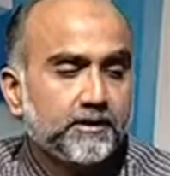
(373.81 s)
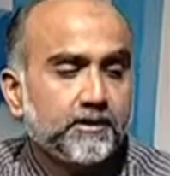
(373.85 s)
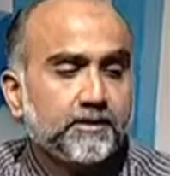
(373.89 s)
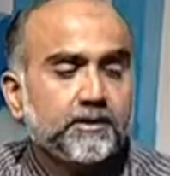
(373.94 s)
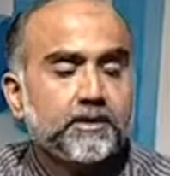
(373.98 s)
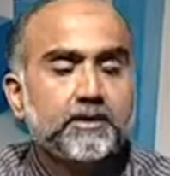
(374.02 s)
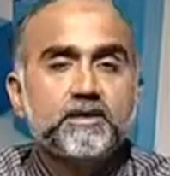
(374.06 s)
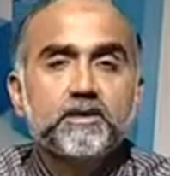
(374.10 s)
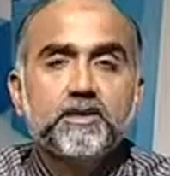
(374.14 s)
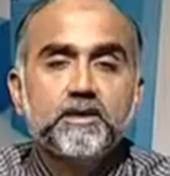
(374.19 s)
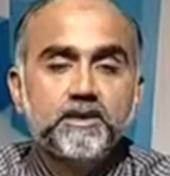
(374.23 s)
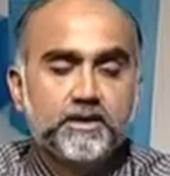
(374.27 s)

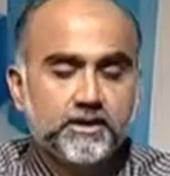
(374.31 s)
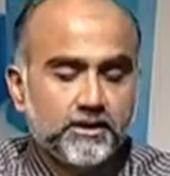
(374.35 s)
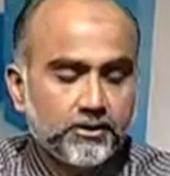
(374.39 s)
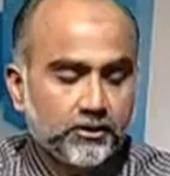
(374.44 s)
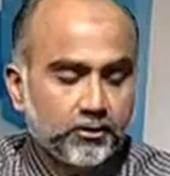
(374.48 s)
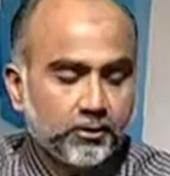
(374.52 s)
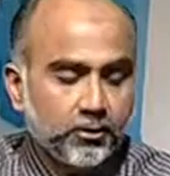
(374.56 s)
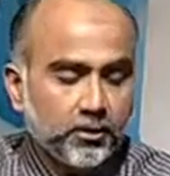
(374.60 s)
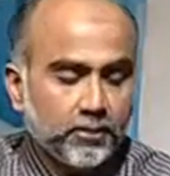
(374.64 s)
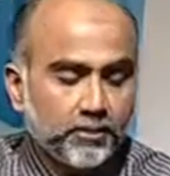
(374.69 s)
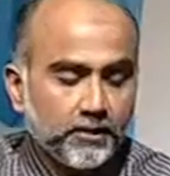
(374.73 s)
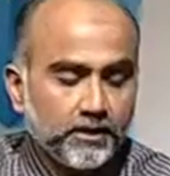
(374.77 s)
Consultant
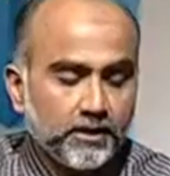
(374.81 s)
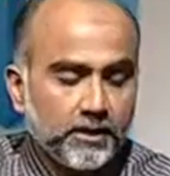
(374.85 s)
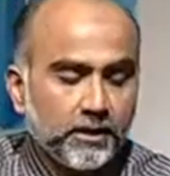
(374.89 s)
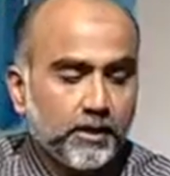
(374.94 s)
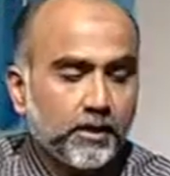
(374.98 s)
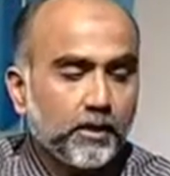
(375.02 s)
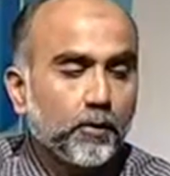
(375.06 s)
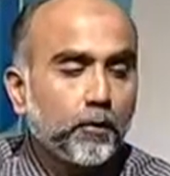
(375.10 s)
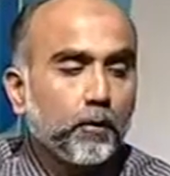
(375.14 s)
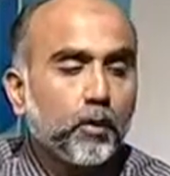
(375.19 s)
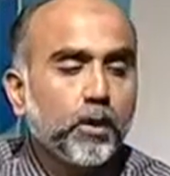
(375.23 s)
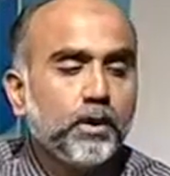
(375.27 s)
Group,
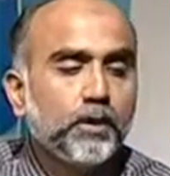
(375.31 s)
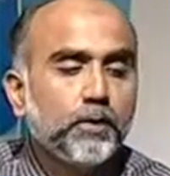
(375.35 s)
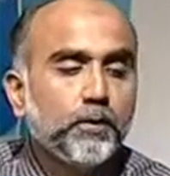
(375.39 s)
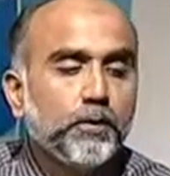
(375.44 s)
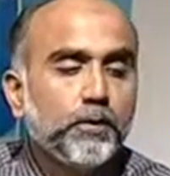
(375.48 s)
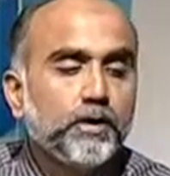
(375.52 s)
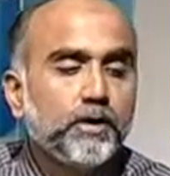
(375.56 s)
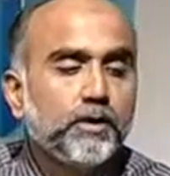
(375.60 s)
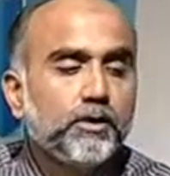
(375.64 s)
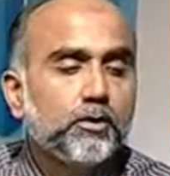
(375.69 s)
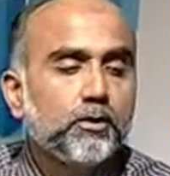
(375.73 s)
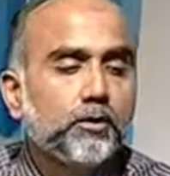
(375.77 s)
what
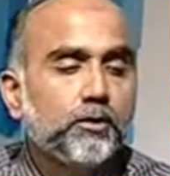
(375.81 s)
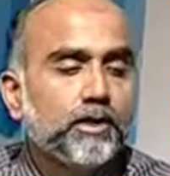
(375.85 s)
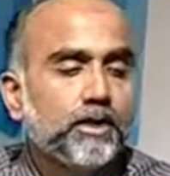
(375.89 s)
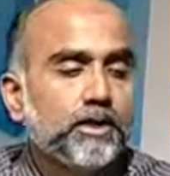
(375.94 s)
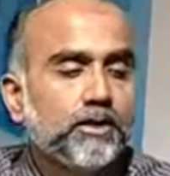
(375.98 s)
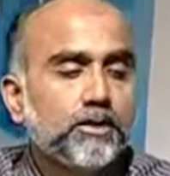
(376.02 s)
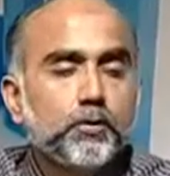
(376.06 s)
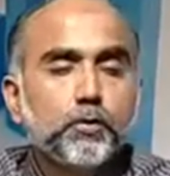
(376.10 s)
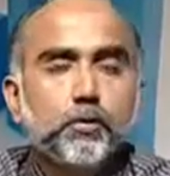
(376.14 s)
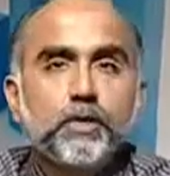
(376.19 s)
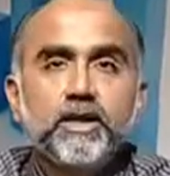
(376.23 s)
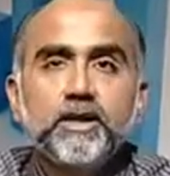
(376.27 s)
we look
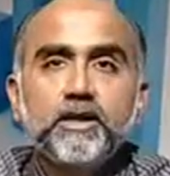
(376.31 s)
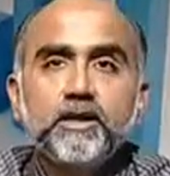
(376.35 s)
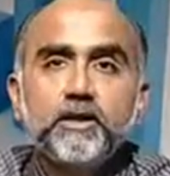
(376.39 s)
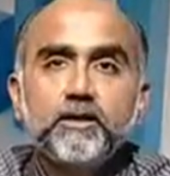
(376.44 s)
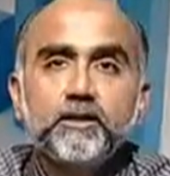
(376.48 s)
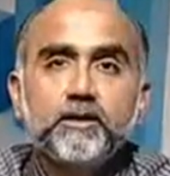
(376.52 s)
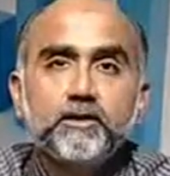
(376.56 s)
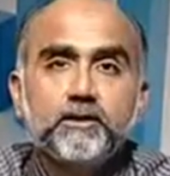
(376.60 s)
into it,